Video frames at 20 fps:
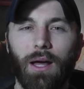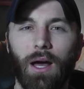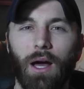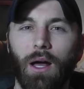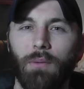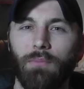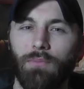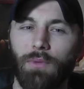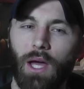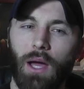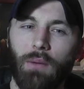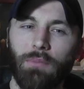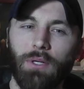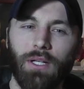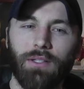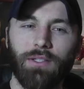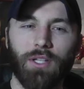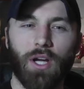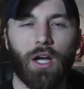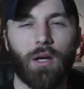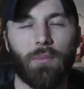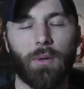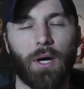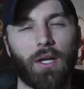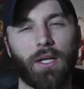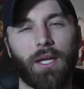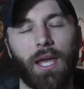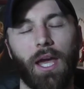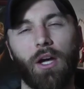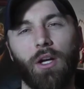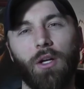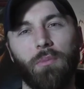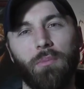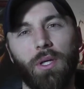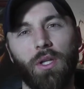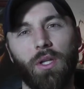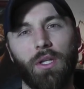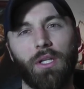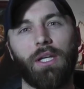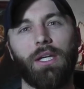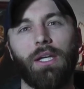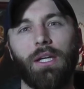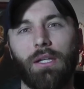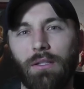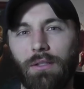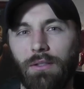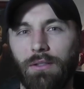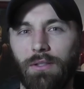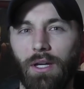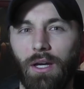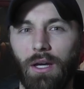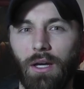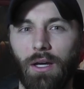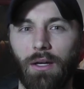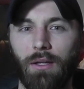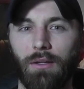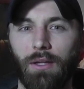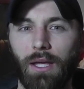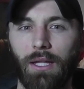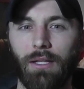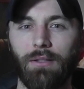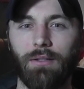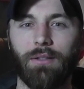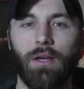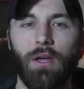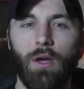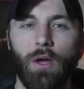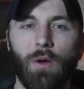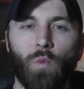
I'm going to talk about accountability and